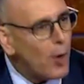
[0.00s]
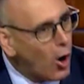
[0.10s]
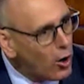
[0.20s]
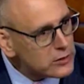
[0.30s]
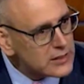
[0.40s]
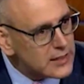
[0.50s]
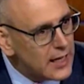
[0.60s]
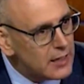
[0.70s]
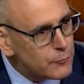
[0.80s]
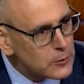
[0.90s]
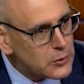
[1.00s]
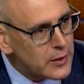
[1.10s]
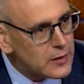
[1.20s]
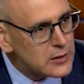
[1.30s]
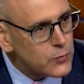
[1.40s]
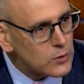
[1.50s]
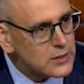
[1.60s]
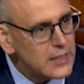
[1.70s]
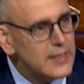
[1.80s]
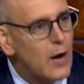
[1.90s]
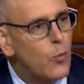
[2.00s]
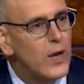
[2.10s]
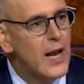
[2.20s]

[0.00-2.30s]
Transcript: Paul said in 1 Corinthians 14, that when